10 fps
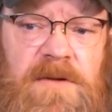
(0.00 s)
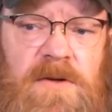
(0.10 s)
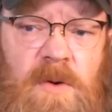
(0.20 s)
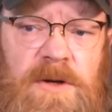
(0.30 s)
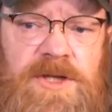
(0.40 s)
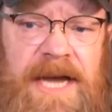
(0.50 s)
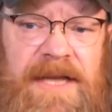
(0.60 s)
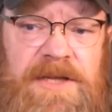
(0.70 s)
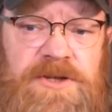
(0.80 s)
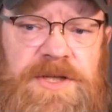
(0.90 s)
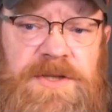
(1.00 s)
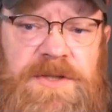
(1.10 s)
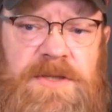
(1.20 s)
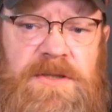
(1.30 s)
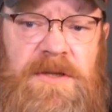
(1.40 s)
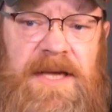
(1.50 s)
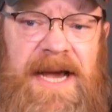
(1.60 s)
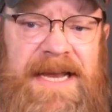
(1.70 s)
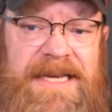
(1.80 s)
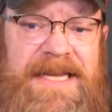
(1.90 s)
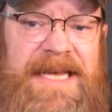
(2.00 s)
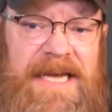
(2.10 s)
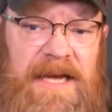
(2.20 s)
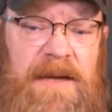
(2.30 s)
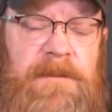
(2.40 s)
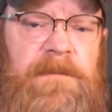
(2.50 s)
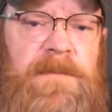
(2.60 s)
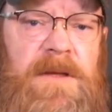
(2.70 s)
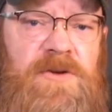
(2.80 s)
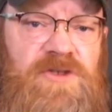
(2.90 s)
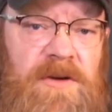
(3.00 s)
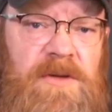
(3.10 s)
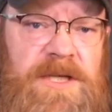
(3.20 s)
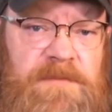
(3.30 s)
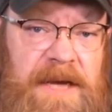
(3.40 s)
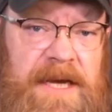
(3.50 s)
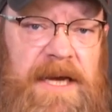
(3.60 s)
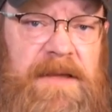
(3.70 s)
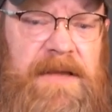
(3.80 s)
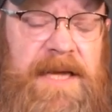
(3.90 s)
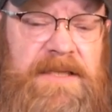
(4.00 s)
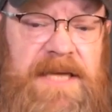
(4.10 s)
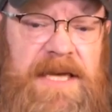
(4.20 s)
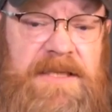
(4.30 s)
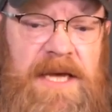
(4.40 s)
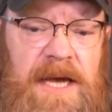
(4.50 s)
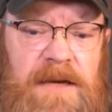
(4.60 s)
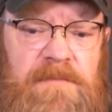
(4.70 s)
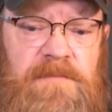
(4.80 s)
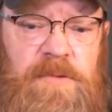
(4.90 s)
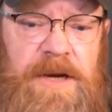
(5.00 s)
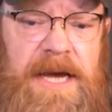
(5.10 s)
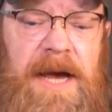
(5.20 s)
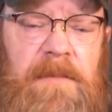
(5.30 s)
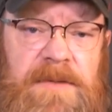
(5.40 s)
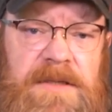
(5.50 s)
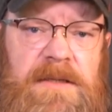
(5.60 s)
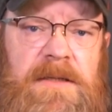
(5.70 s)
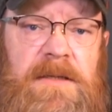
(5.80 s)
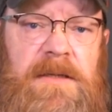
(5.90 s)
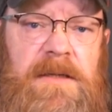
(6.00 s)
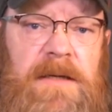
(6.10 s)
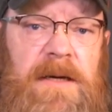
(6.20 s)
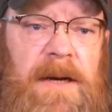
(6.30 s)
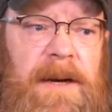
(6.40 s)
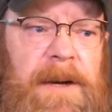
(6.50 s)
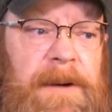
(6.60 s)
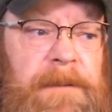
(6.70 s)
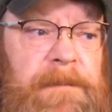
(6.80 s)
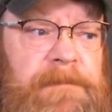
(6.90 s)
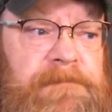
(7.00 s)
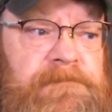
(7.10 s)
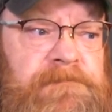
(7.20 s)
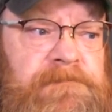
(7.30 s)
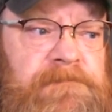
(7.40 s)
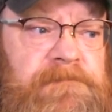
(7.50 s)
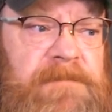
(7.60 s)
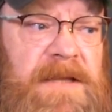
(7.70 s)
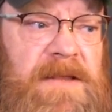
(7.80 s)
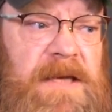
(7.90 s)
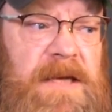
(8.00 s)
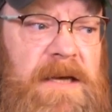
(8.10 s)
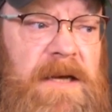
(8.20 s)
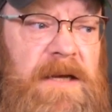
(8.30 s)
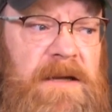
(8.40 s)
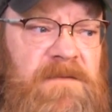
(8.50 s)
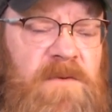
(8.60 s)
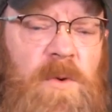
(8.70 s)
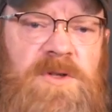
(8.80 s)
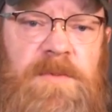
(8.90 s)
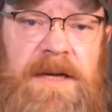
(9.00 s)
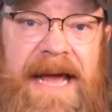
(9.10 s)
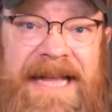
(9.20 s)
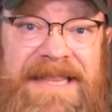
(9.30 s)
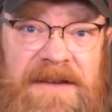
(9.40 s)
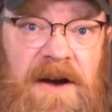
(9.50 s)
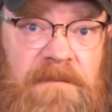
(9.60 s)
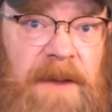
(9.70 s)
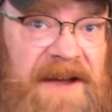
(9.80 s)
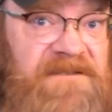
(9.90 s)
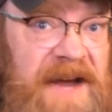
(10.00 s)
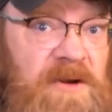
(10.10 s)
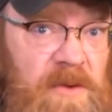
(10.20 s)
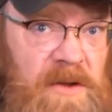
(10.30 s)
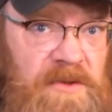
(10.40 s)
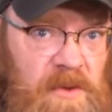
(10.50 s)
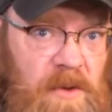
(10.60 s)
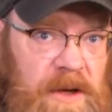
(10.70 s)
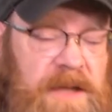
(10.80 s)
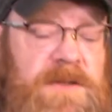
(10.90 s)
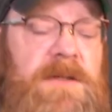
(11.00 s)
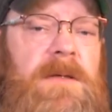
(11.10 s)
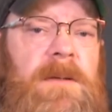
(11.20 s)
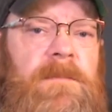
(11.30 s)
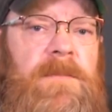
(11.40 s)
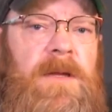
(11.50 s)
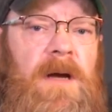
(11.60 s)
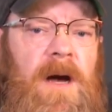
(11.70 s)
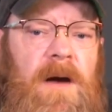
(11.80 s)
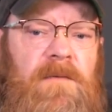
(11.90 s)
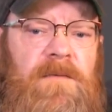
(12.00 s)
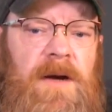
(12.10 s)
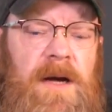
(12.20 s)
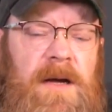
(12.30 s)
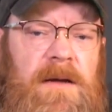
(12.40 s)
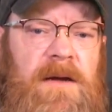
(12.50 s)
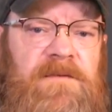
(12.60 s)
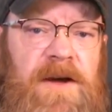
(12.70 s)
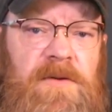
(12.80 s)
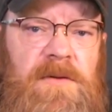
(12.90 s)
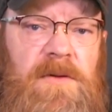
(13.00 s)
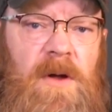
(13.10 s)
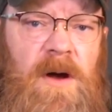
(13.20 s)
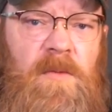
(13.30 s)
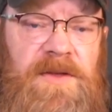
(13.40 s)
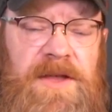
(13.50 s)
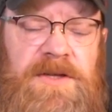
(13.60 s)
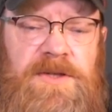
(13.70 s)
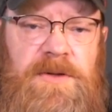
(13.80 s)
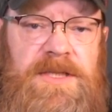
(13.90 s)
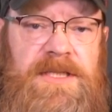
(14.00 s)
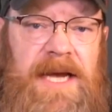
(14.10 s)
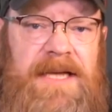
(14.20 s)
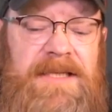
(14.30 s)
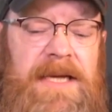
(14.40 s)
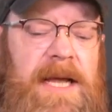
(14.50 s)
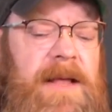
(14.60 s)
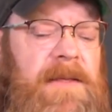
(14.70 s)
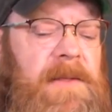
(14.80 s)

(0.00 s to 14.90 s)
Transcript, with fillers: of court challenges to the idea, generally speaking, that states can preempt um, the uh, enforcement at the uh, by federal authorities of uh, a federal law within certain states.